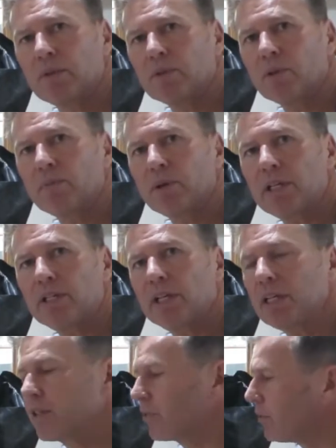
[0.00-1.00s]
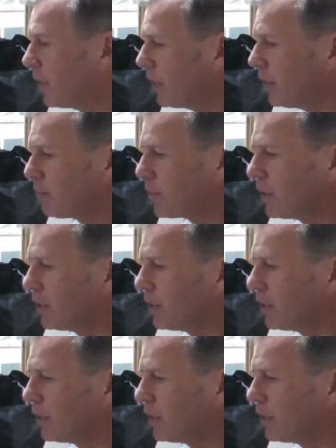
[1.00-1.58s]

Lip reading: sort of pre-season really,